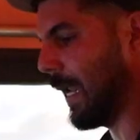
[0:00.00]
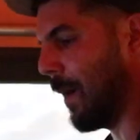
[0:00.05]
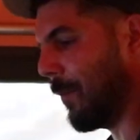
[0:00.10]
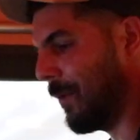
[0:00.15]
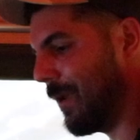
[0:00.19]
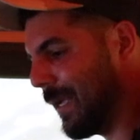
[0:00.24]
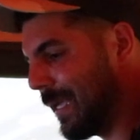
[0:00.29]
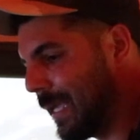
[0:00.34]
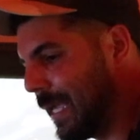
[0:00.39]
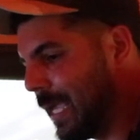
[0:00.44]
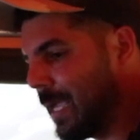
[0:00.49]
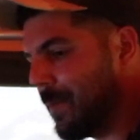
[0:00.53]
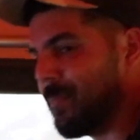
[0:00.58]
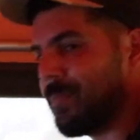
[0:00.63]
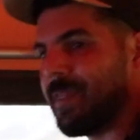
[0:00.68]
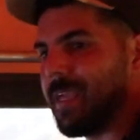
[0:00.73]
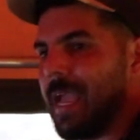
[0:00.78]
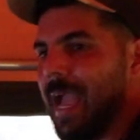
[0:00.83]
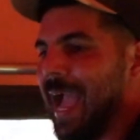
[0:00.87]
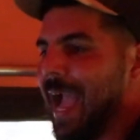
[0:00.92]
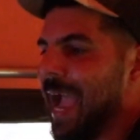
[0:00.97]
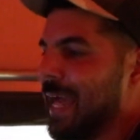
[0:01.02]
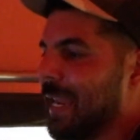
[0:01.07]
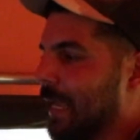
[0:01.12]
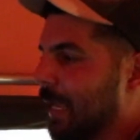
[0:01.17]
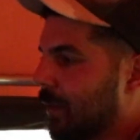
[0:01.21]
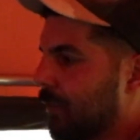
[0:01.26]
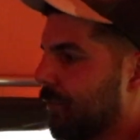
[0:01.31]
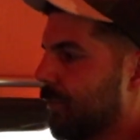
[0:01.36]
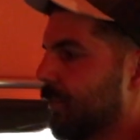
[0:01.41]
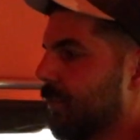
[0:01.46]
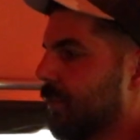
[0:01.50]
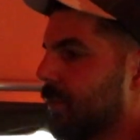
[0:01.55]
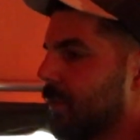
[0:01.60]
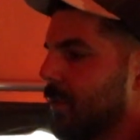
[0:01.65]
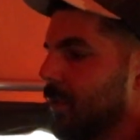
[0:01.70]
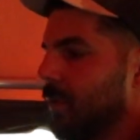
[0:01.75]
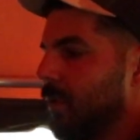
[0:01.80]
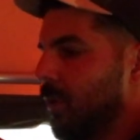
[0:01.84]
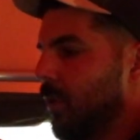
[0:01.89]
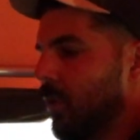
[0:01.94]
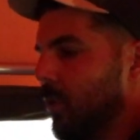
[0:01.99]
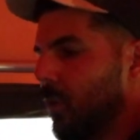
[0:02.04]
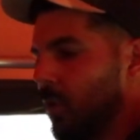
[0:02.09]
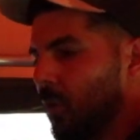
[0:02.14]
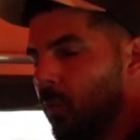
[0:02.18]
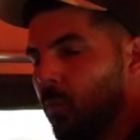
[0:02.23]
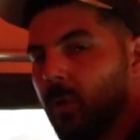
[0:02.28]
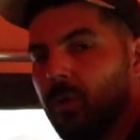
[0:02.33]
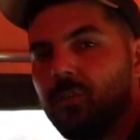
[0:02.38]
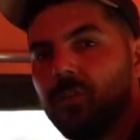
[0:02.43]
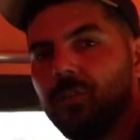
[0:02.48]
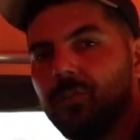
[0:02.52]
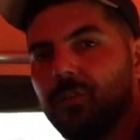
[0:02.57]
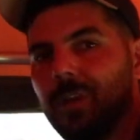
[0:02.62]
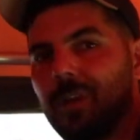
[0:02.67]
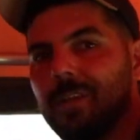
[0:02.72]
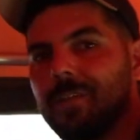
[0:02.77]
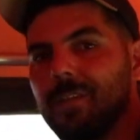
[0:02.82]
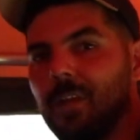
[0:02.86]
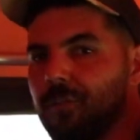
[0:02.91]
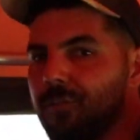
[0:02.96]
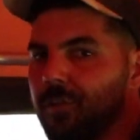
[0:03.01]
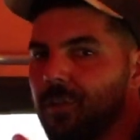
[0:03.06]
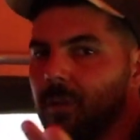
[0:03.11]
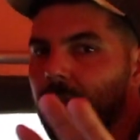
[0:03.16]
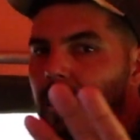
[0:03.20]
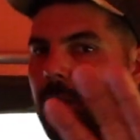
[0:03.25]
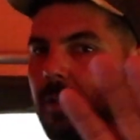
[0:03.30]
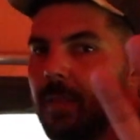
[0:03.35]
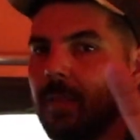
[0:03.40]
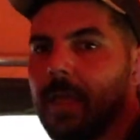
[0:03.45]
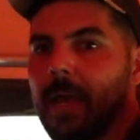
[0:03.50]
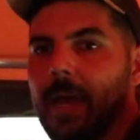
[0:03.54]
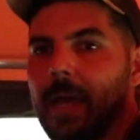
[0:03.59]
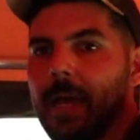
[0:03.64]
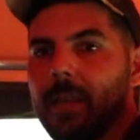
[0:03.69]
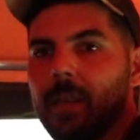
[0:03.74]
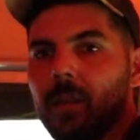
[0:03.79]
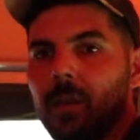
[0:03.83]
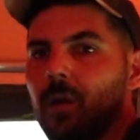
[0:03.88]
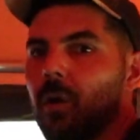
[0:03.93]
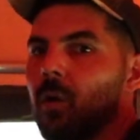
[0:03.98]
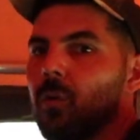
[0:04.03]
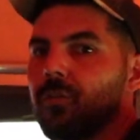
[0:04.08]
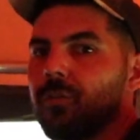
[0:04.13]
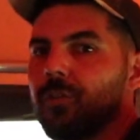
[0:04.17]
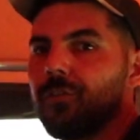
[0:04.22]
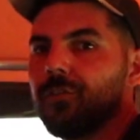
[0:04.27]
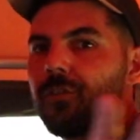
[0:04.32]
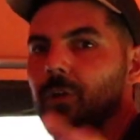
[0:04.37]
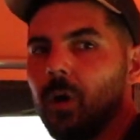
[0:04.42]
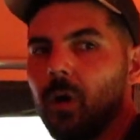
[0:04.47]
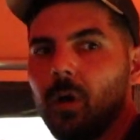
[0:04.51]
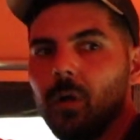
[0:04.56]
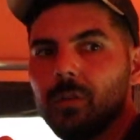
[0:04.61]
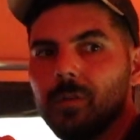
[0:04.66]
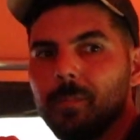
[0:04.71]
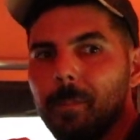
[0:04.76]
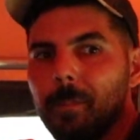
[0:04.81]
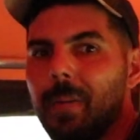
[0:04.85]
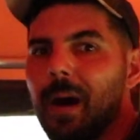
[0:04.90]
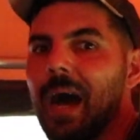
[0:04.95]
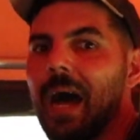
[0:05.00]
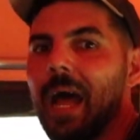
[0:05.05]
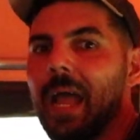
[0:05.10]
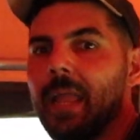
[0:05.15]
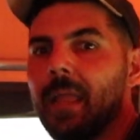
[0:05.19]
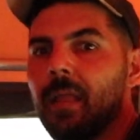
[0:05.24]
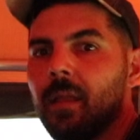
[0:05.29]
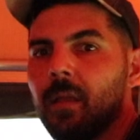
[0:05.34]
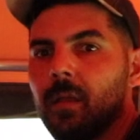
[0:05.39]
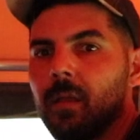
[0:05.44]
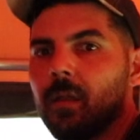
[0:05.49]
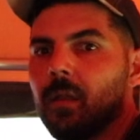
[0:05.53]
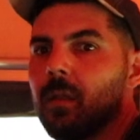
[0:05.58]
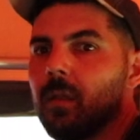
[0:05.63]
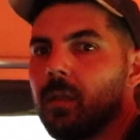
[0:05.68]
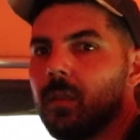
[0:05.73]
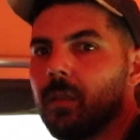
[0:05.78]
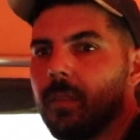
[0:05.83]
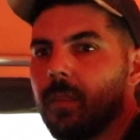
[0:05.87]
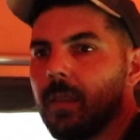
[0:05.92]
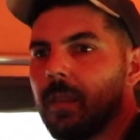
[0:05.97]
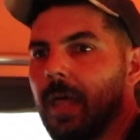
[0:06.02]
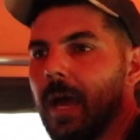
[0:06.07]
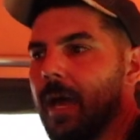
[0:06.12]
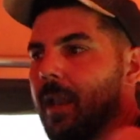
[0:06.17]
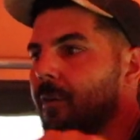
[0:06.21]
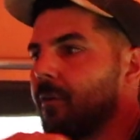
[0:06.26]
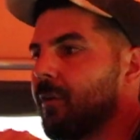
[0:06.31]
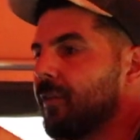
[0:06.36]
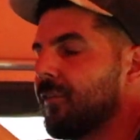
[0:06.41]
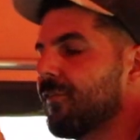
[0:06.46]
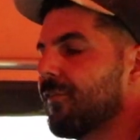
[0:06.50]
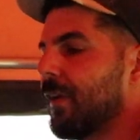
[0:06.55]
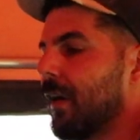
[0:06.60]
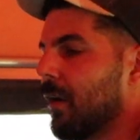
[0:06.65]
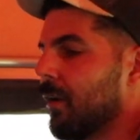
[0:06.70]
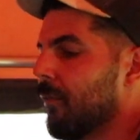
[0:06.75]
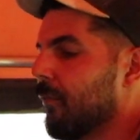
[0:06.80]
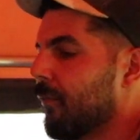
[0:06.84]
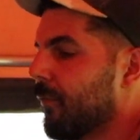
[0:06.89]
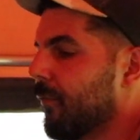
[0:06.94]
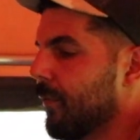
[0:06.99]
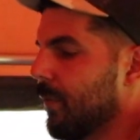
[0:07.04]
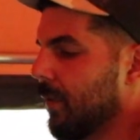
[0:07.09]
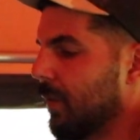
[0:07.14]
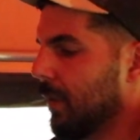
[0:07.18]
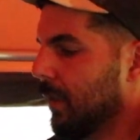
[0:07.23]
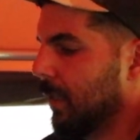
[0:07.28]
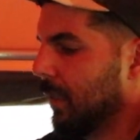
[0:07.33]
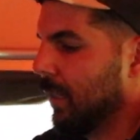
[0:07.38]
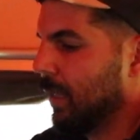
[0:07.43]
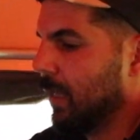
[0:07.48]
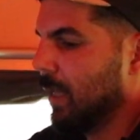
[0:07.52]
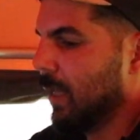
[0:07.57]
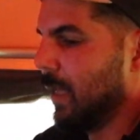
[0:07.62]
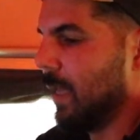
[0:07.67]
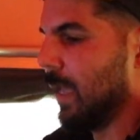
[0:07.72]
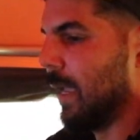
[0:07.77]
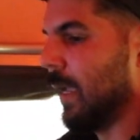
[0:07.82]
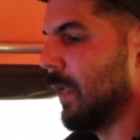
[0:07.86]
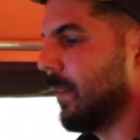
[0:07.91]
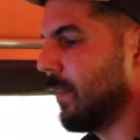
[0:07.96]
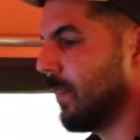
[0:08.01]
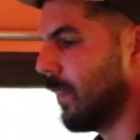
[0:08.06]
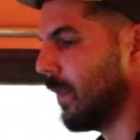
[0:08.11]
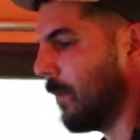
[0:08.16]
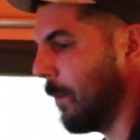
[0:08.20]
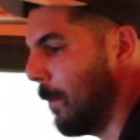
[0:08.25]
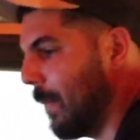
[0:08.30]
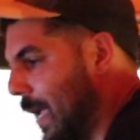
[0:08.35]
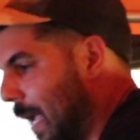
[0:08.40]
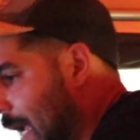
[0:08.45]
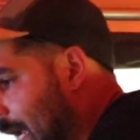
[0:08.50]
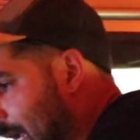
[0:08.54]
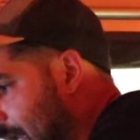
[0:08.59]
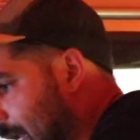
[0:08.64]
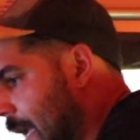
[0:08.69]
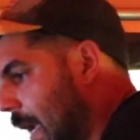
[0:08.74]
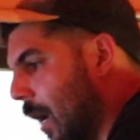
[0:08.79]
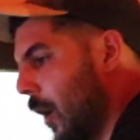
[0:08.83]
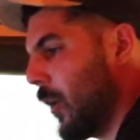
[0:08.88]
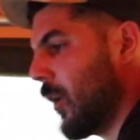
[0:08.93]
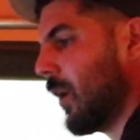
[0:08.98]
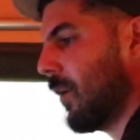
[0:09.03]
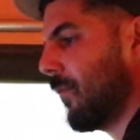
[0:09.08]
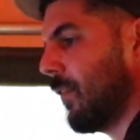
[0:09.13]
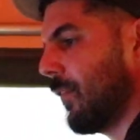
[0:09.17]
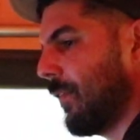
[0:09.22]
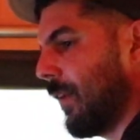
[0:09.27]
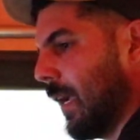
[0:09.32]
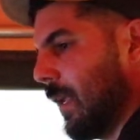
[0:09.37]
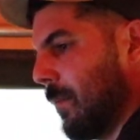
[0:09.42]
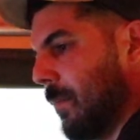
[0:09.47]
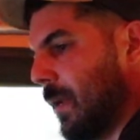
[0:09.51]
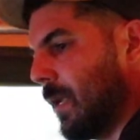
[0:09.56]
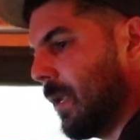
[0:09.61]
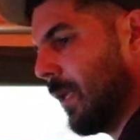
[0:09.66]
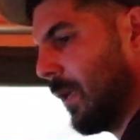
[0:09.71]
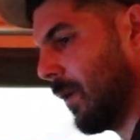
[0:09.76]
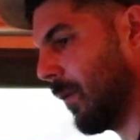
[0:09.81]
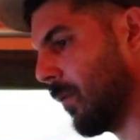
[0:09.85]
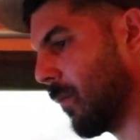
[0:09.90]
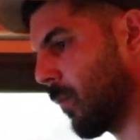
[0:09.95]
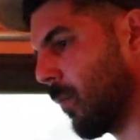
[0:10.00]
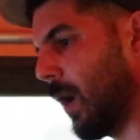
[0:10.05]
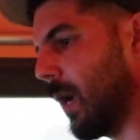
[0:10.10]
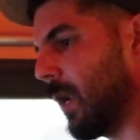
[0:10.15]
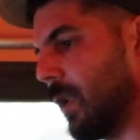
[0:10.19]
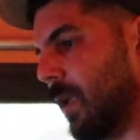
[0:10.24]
I'm going to keep the annex, which is an addition that goes installed by the ladder itself, in the main area of the tent, meaning right